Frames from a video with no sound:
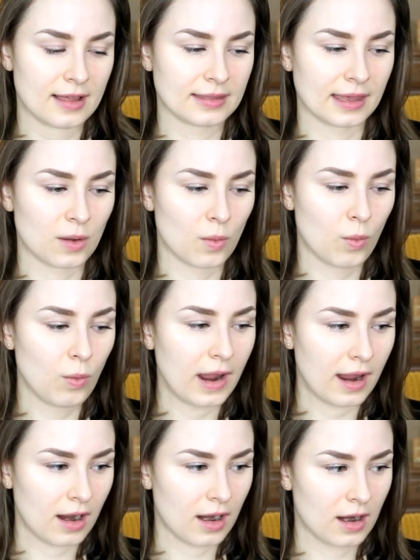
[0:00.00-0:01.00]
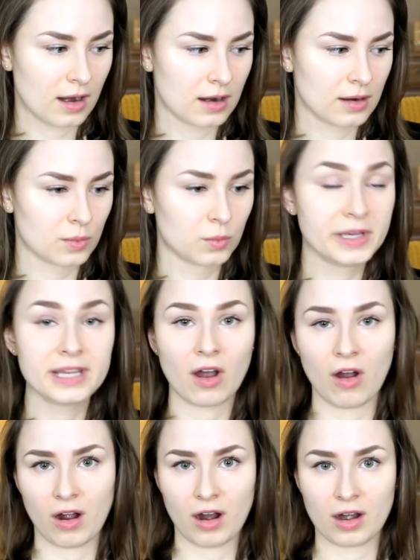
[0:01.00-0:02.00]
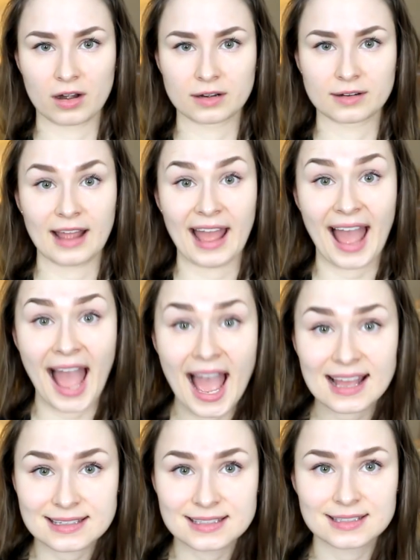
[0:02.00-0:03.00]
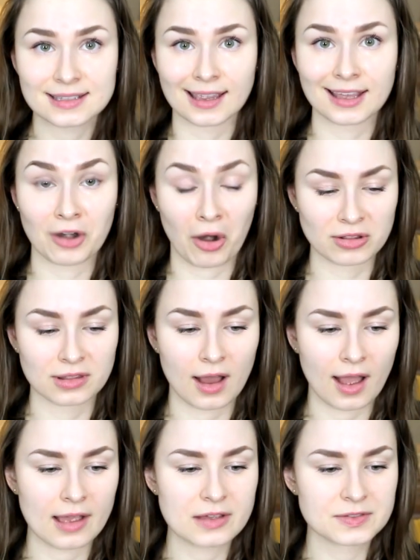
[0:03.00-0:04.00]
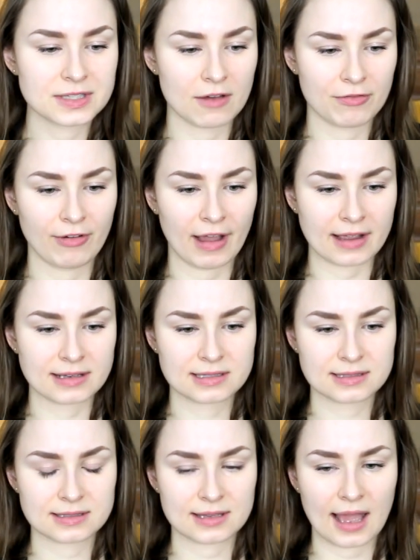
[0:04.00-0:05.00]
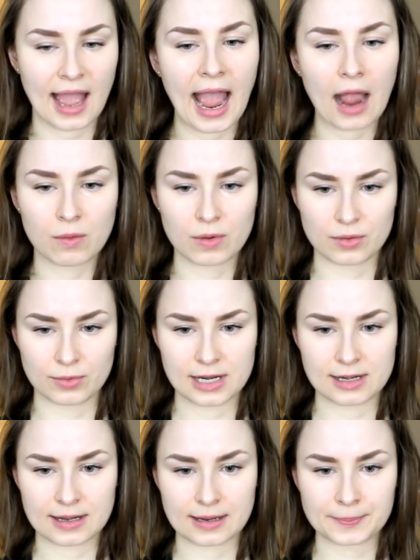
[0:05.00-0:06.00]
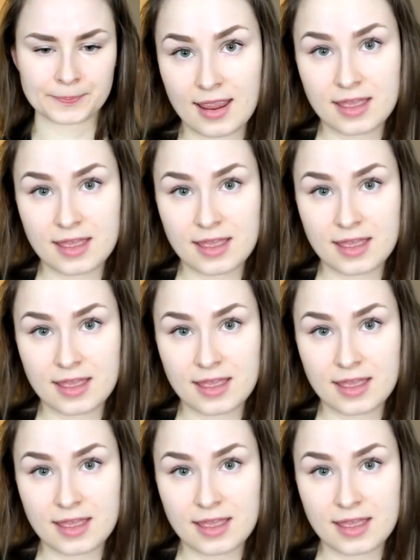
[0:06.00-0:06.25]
like where we are at in our lives affects how we're reading.